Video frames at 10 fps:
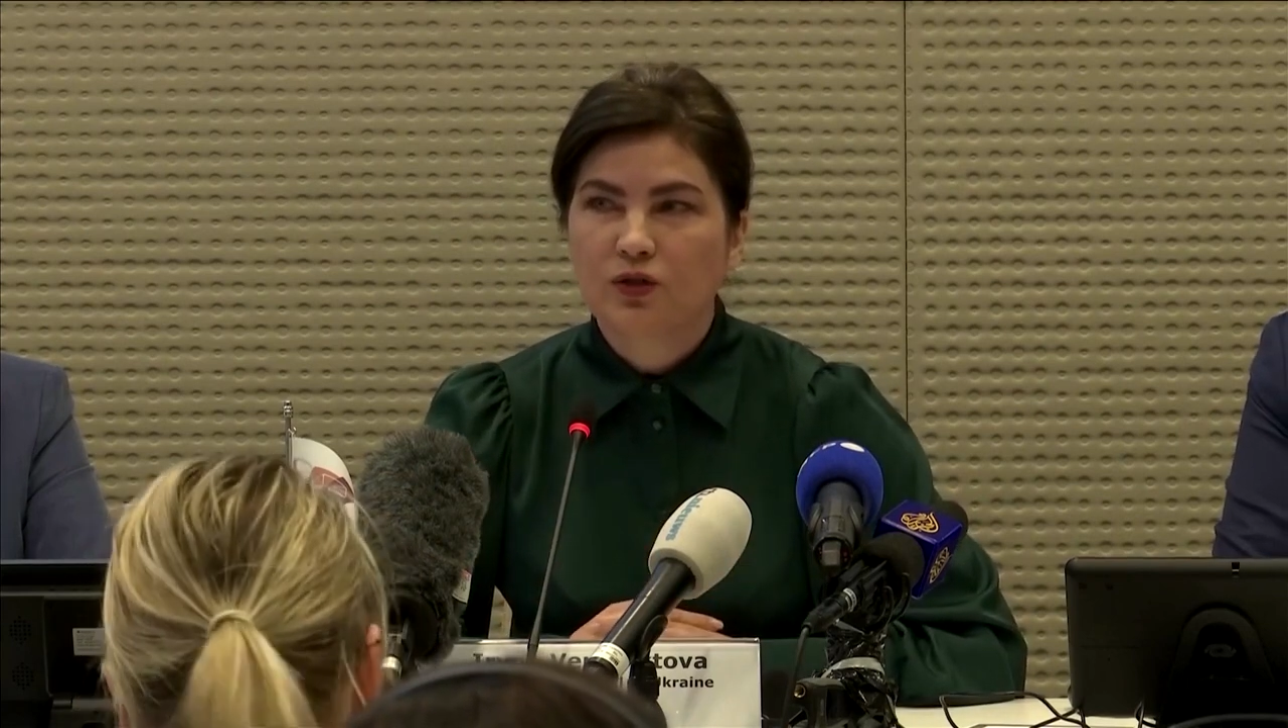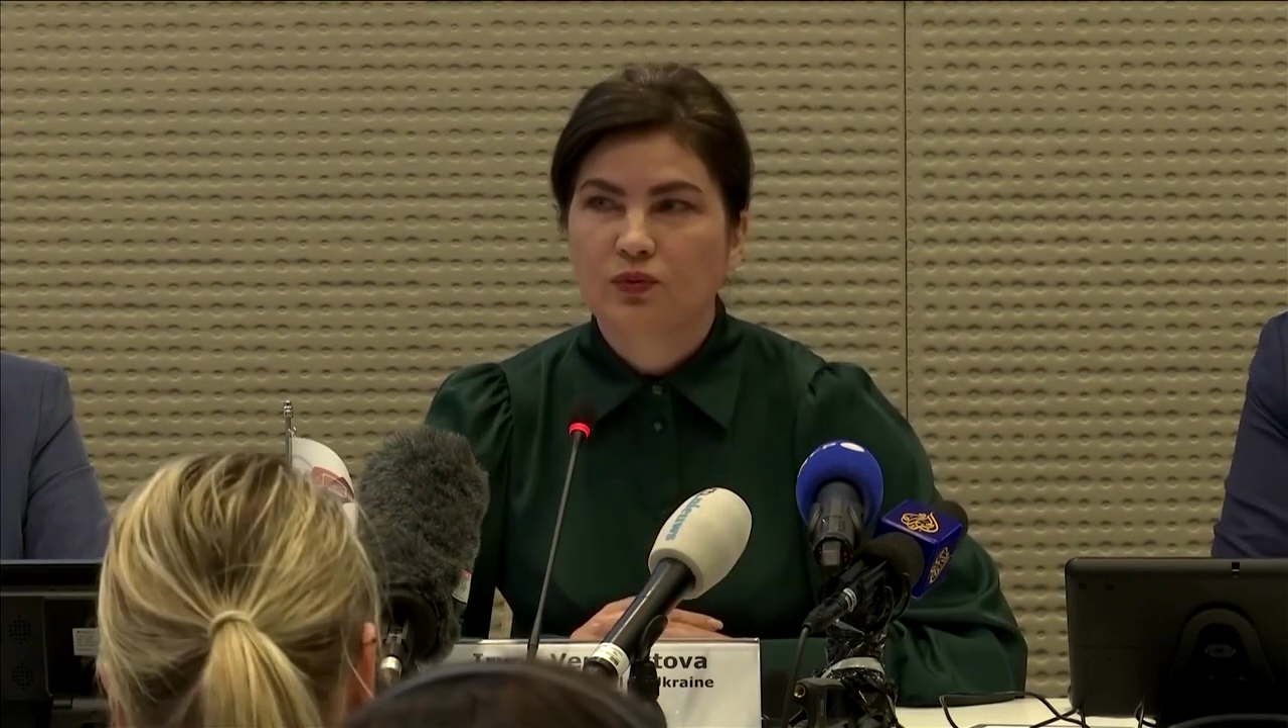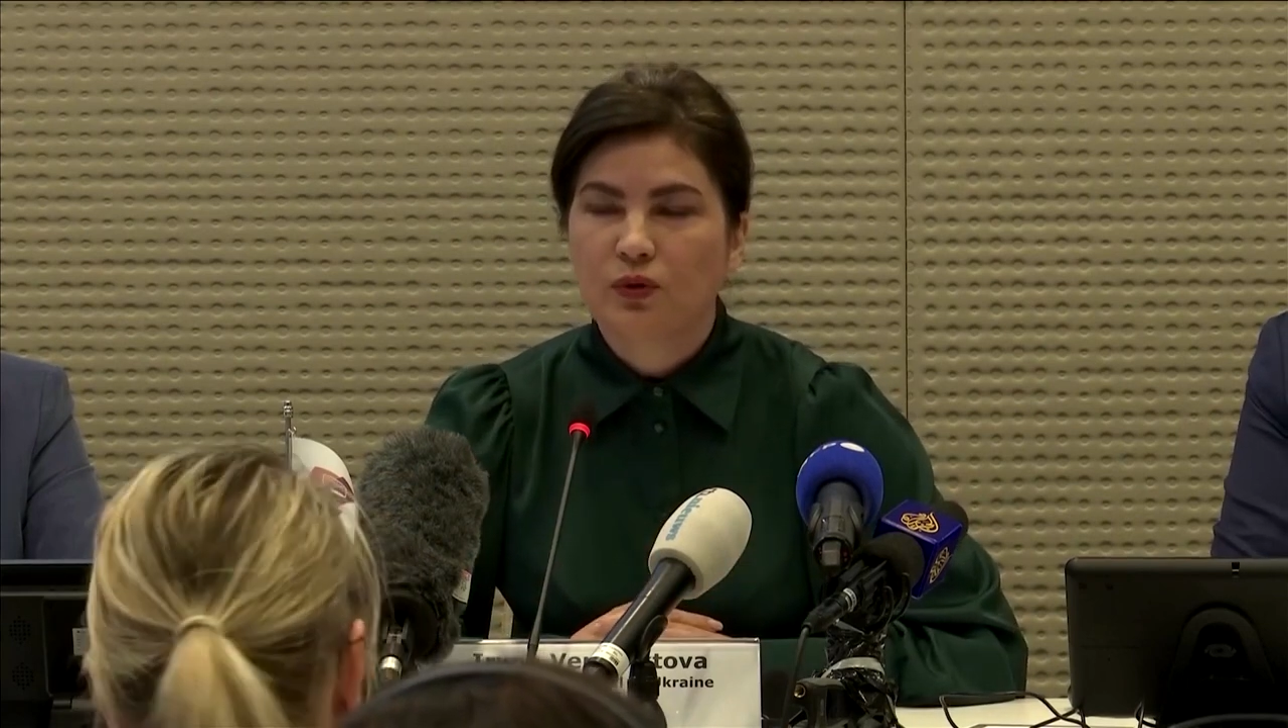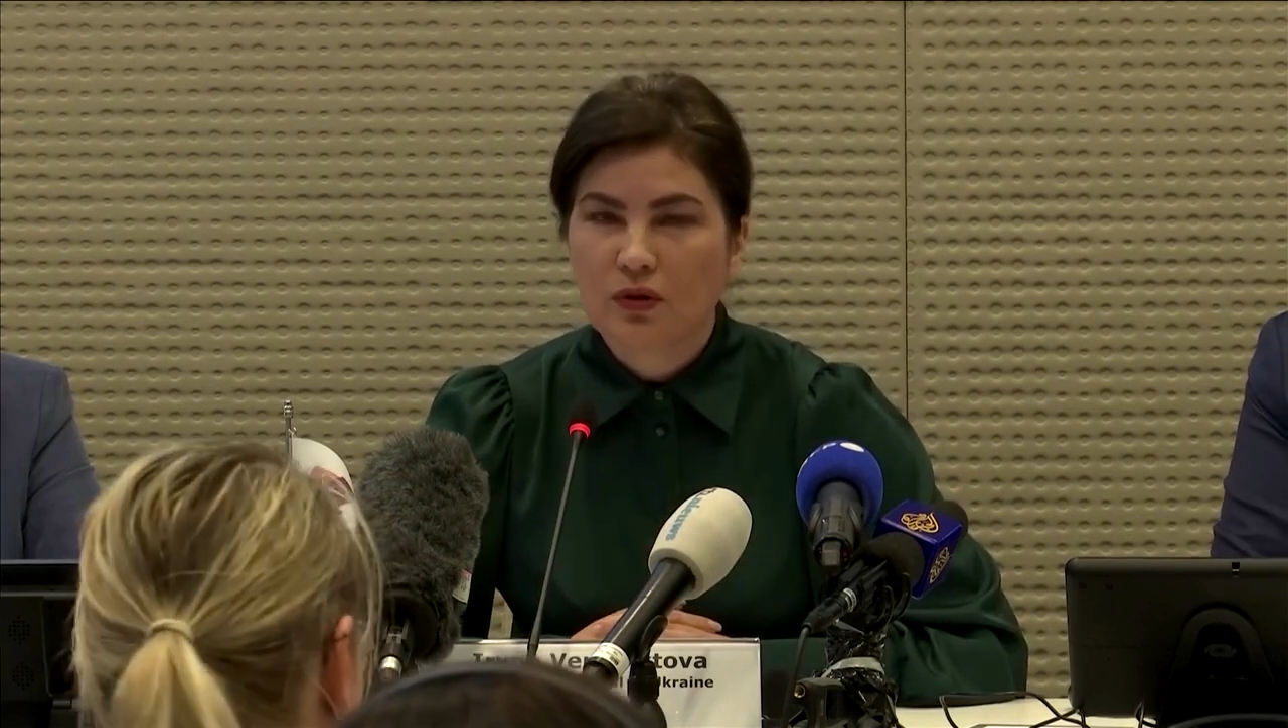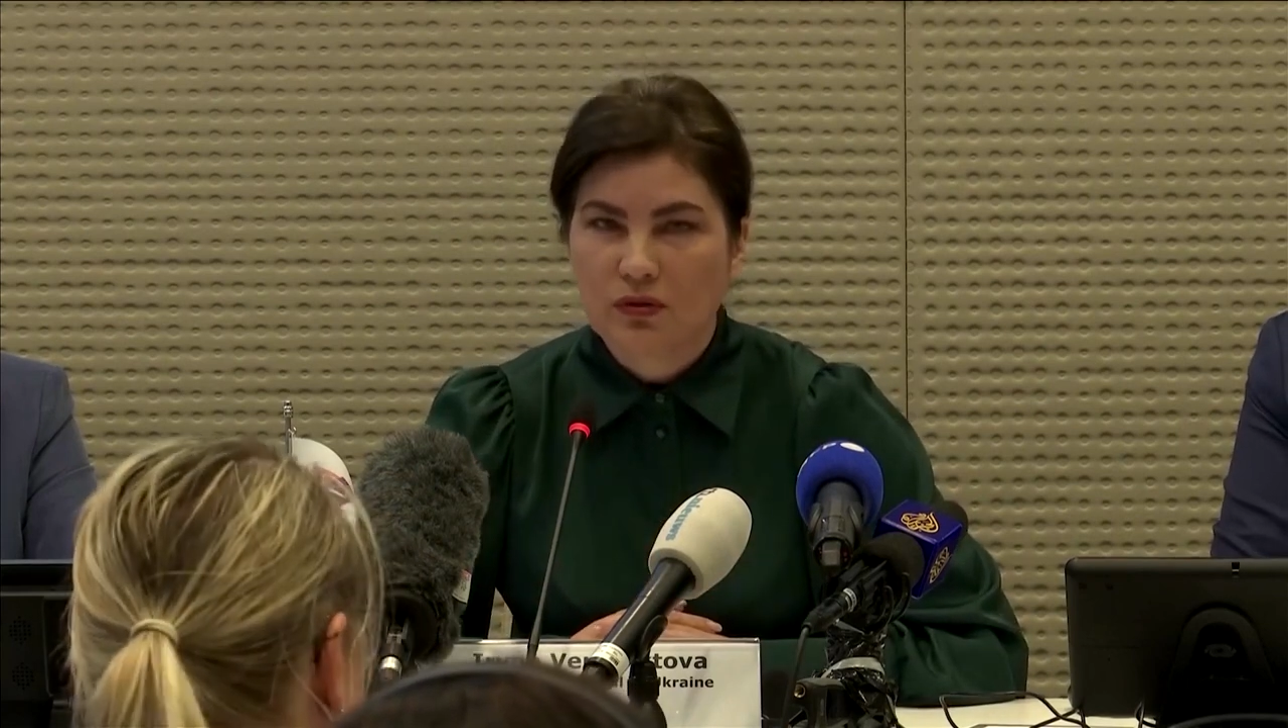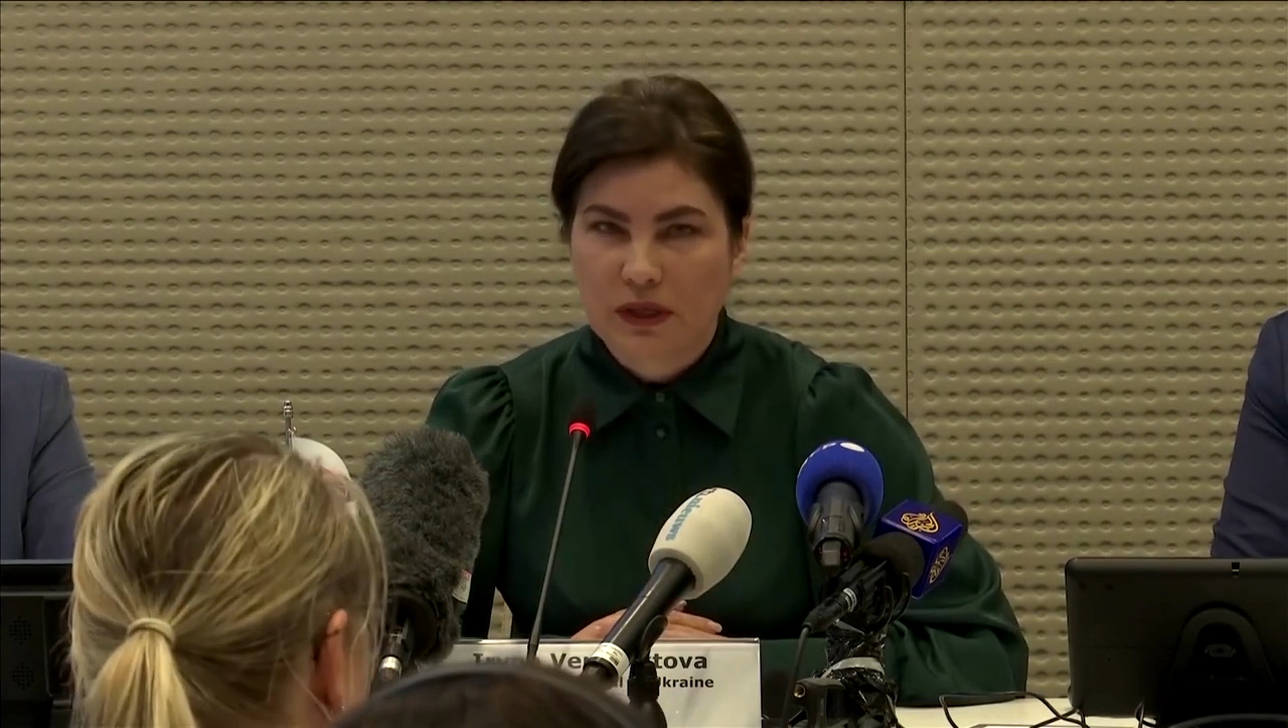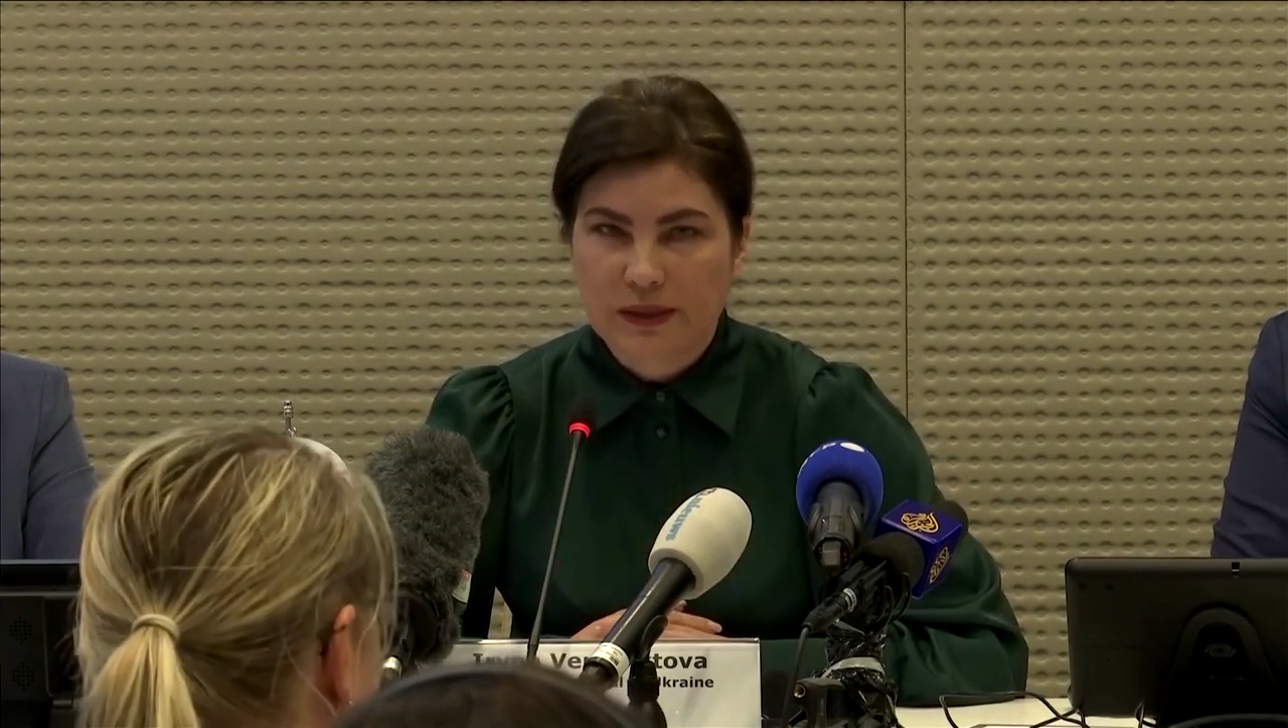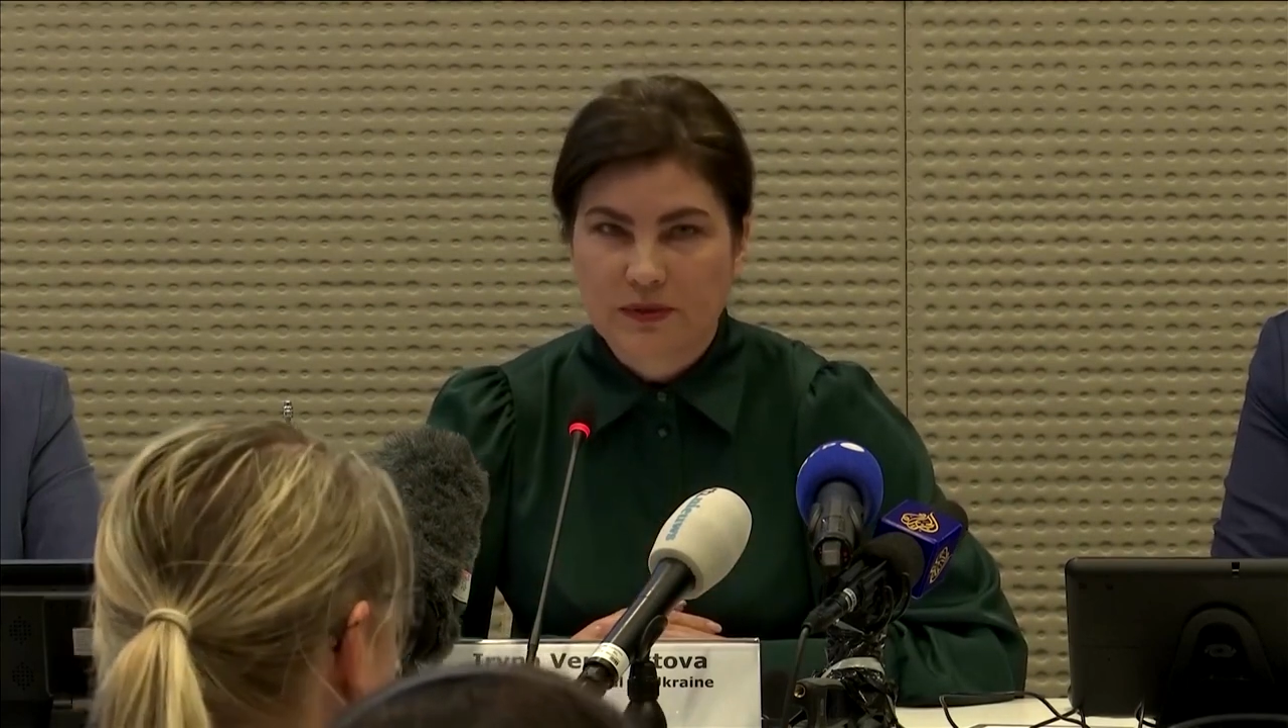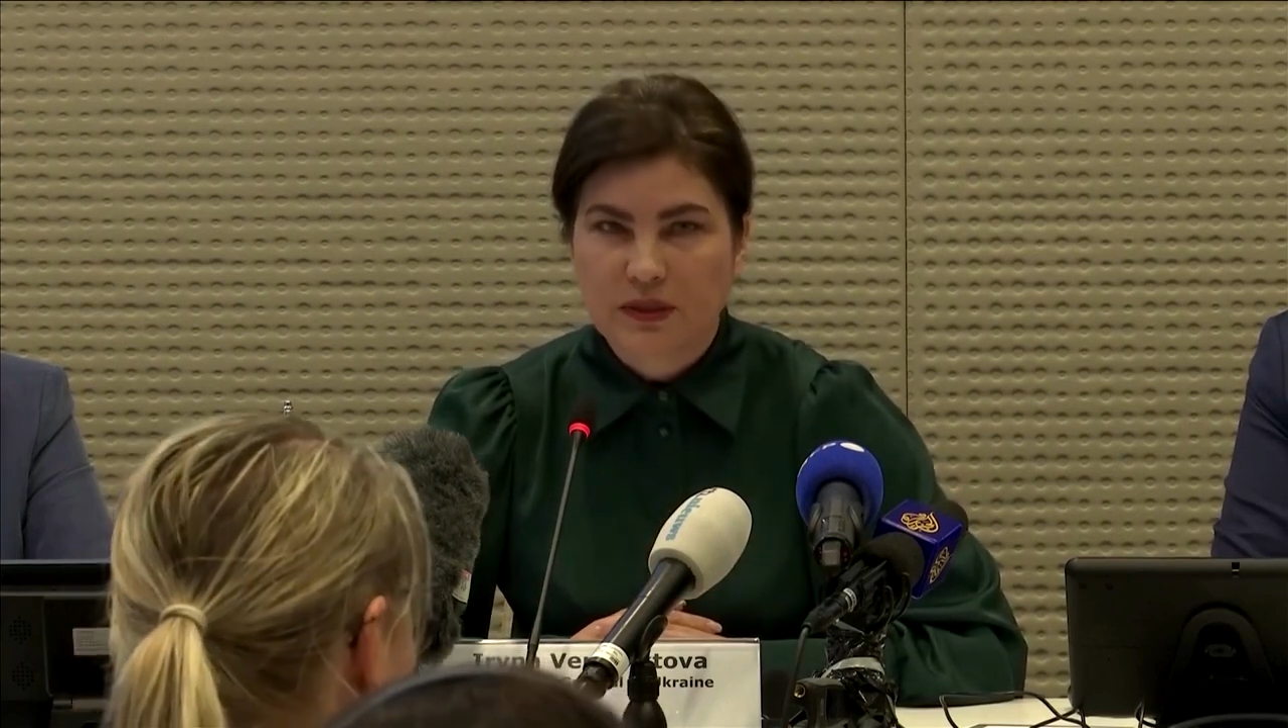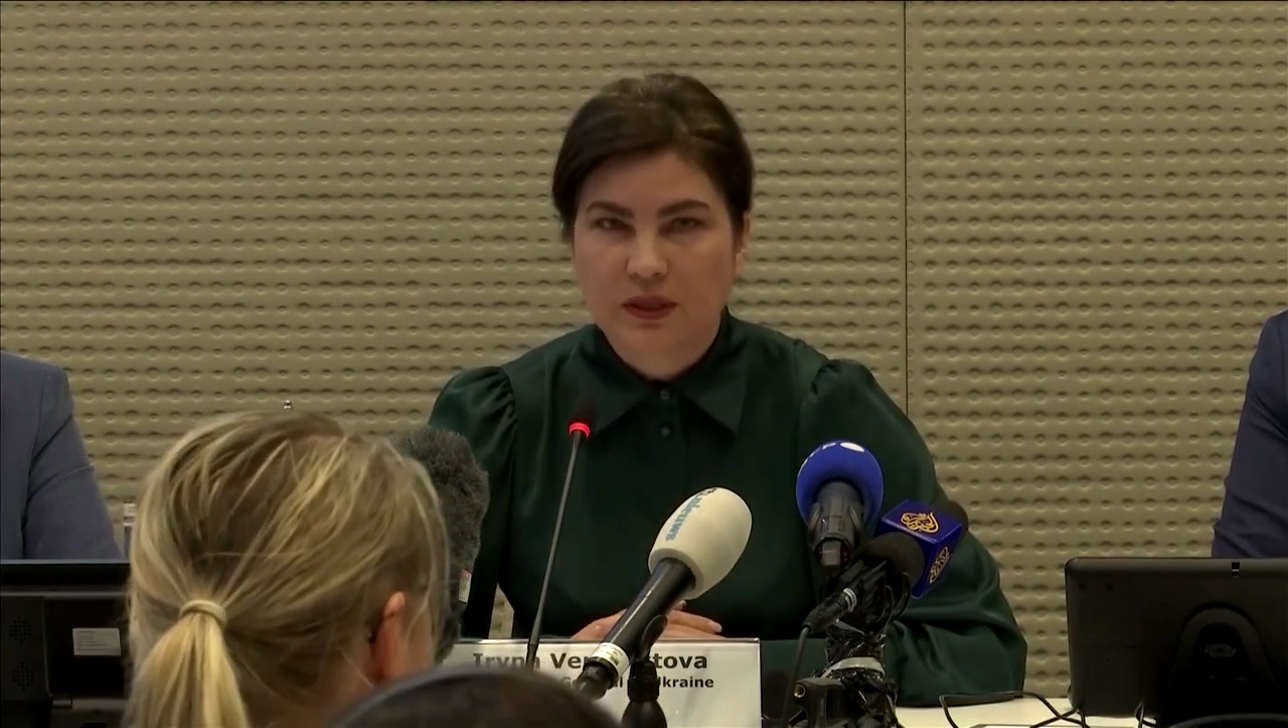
war crimes